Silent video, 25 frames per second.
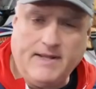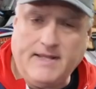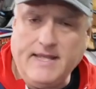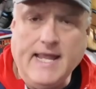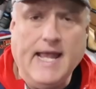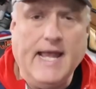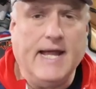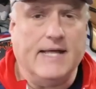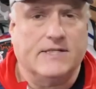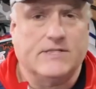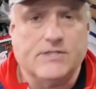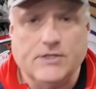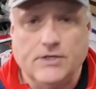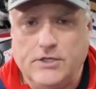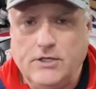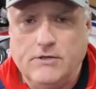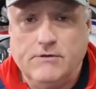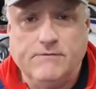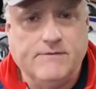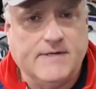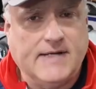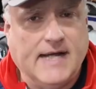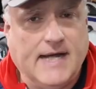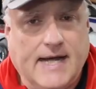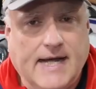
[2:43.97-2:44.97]
yeah, so
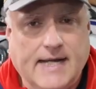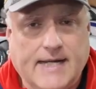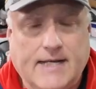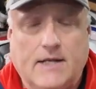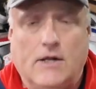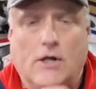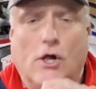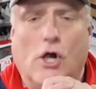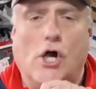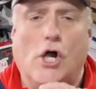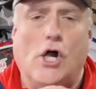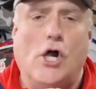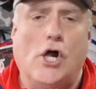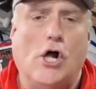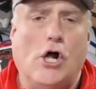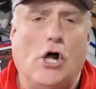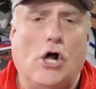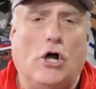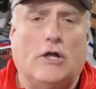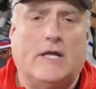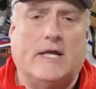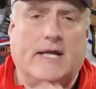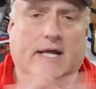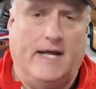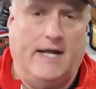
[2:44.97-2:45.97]
you've got
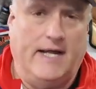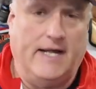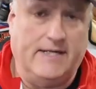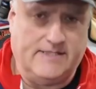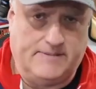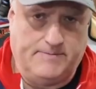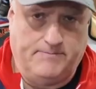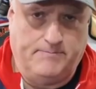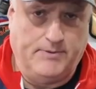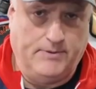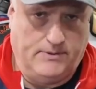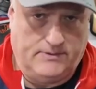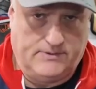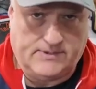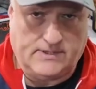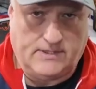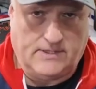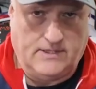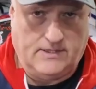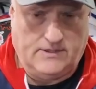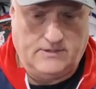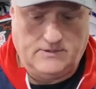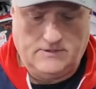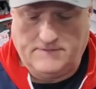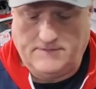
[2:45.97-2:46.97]
all kinds of boots
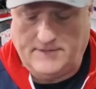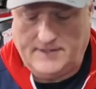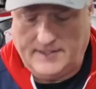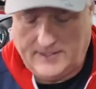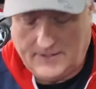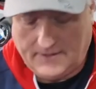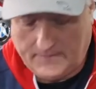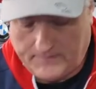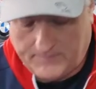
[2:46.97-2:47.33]
all over here.